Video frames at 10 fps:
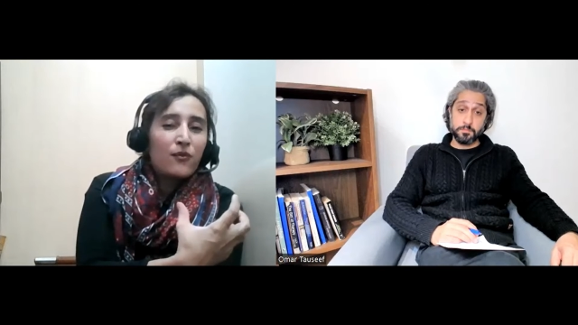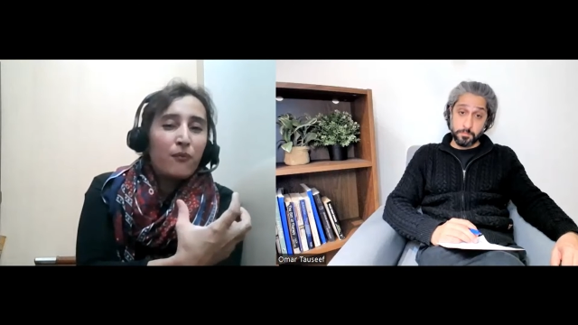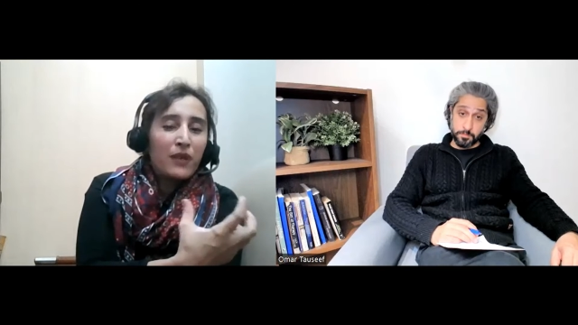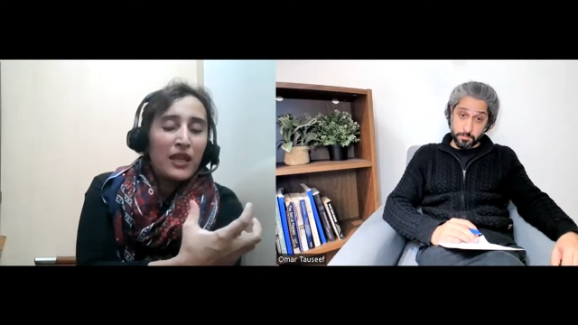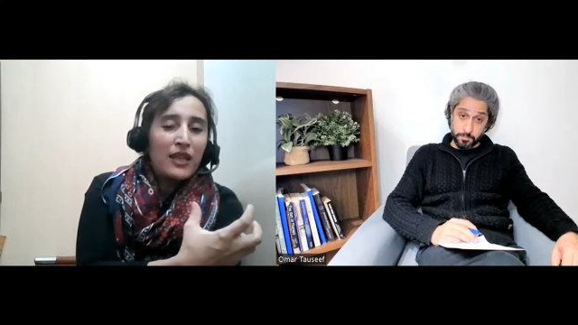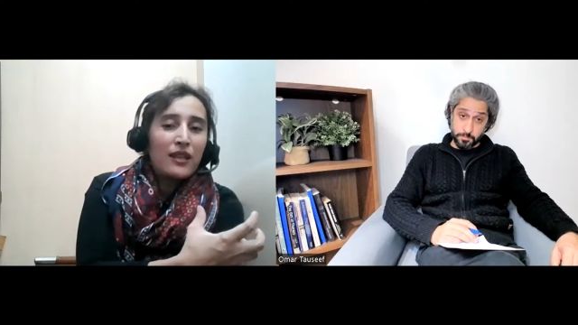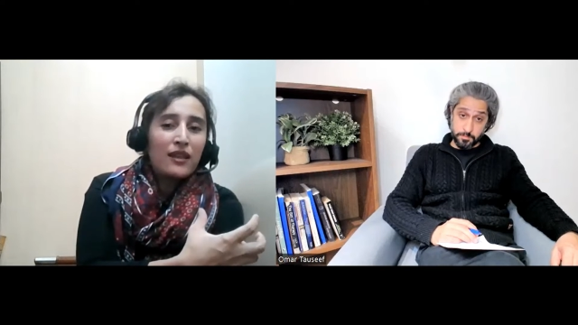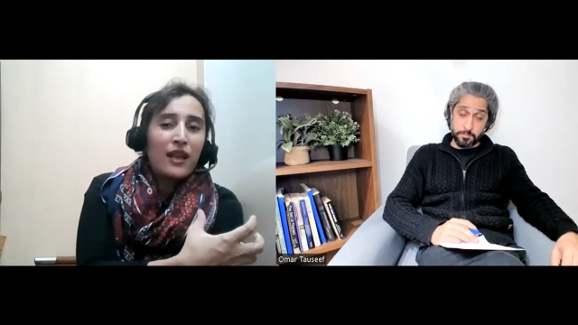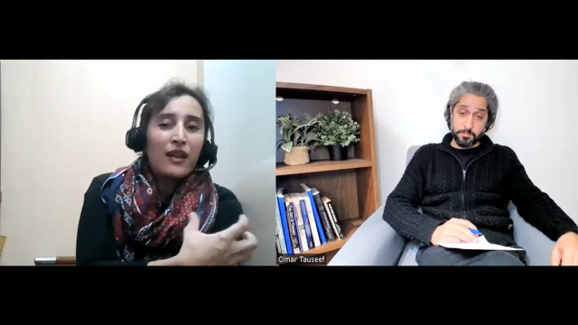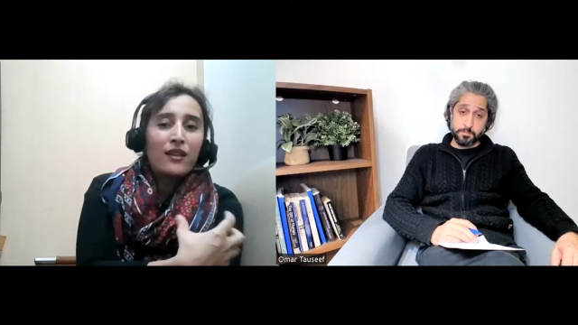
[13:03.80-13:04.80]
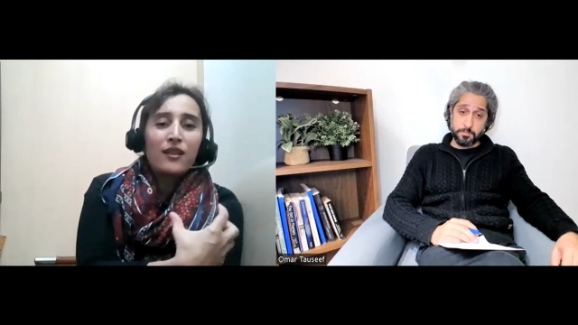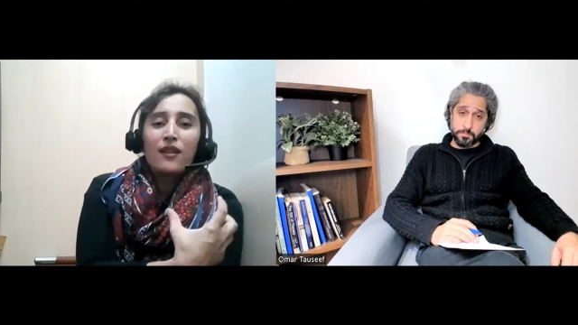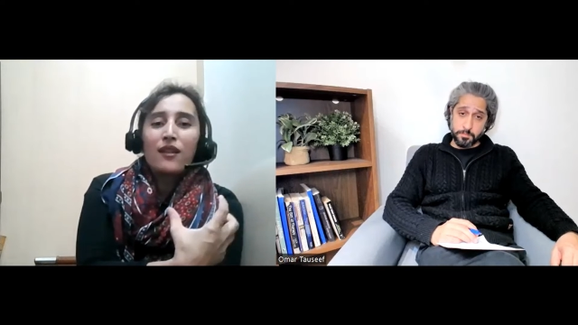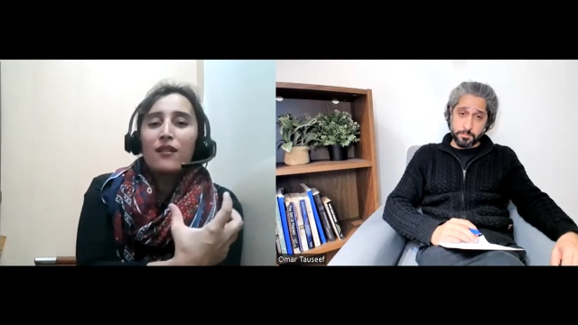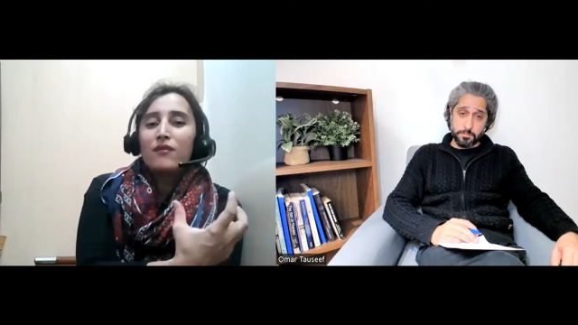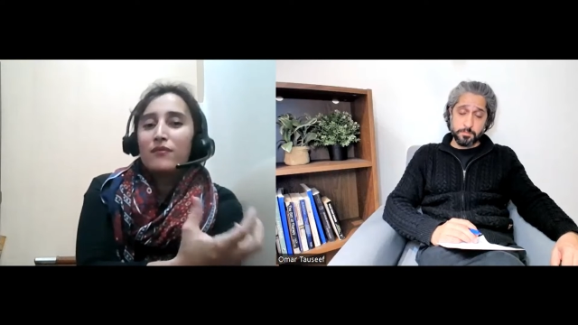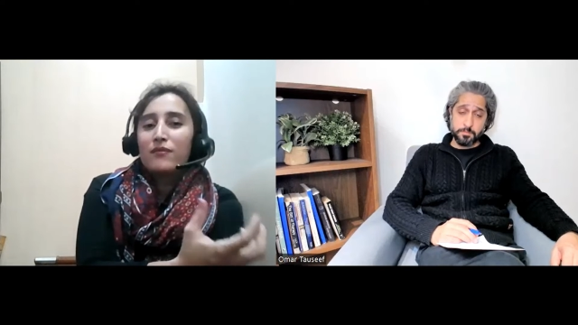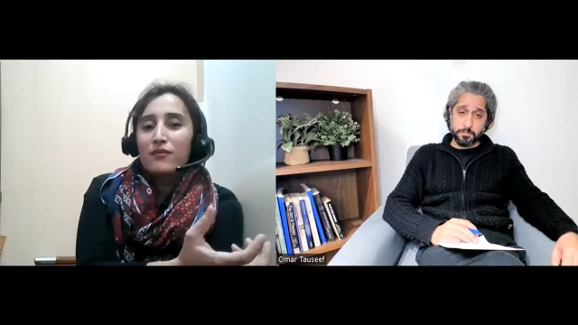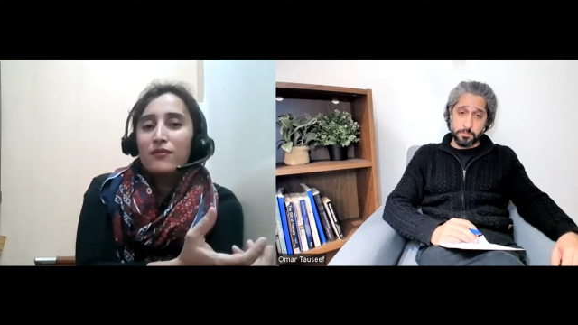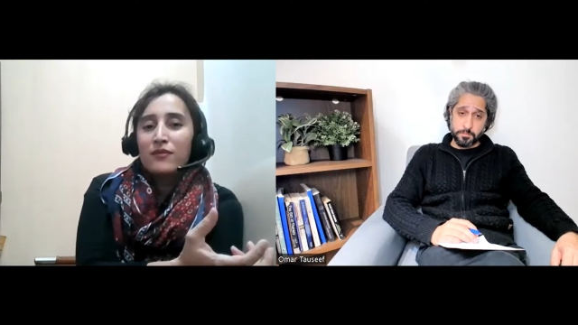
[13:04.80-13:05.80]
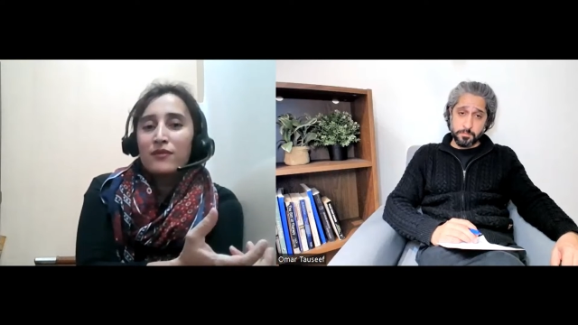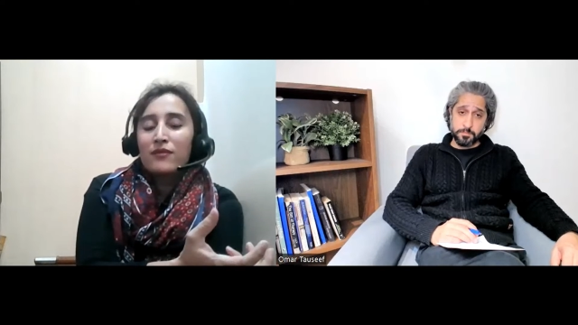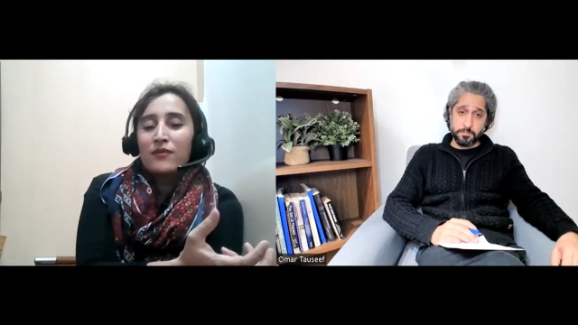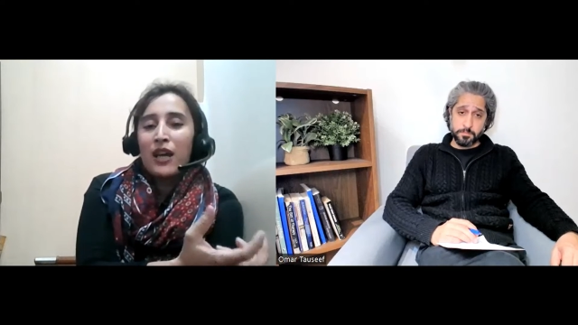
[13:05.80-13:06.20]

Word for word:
Speaker 1: hmm. mean mm. that the